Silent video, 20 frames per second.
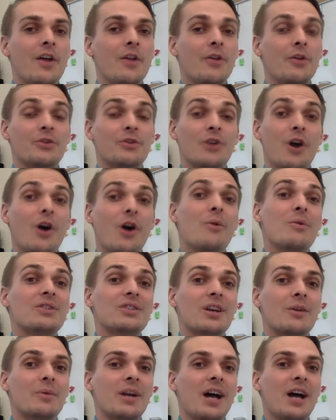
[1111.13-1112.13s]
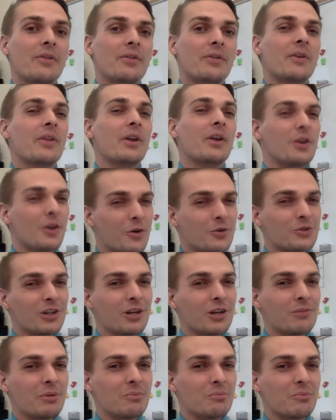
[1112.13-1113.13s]
There's always someone out there that knows a
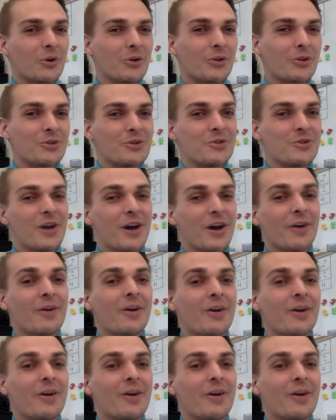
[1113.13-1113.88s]
little bit more than you know.